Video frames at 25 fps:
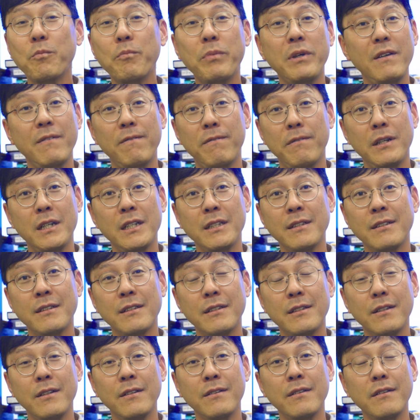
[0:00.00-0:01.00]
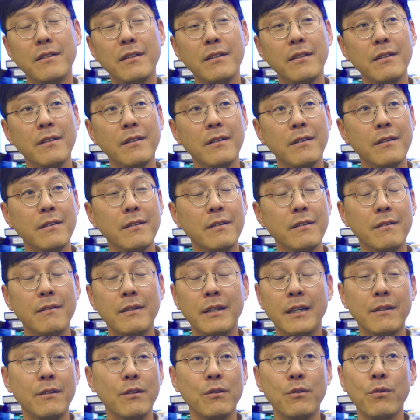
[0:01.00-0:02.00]
know PFAS
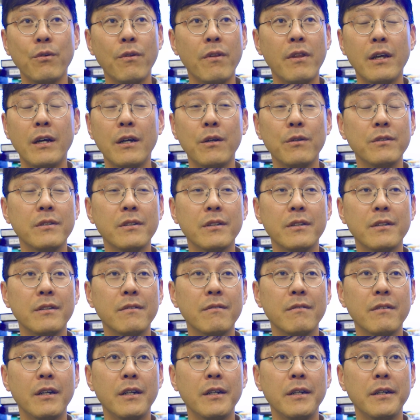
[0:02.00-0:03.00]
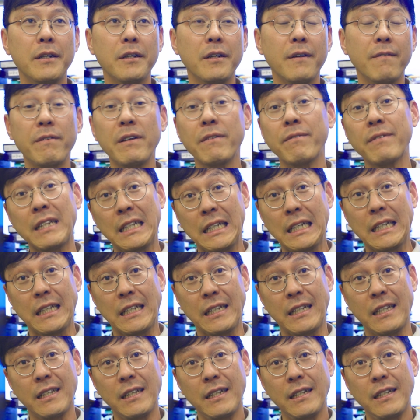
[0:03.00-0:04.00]
until like the
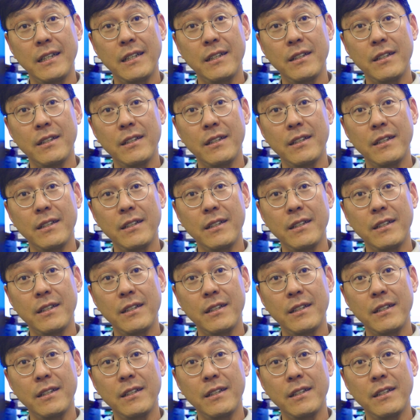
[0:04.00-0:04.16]
2015.